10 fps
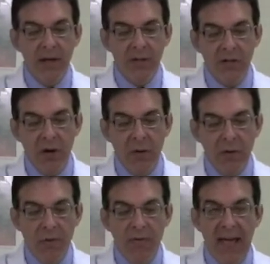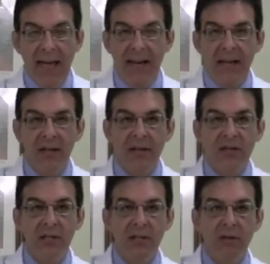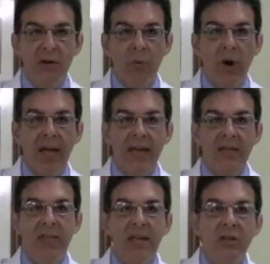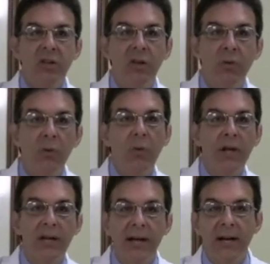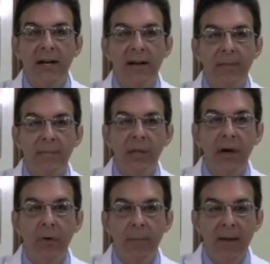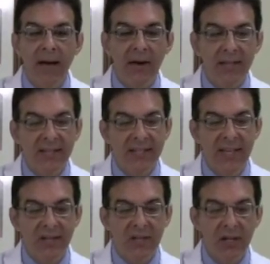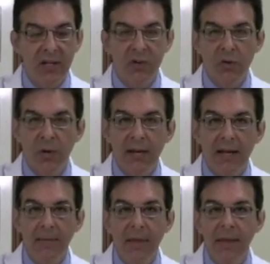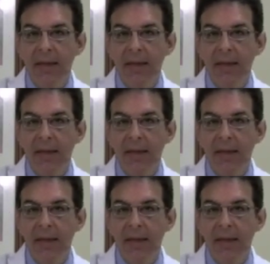So that is the way that you would go about assessing and treating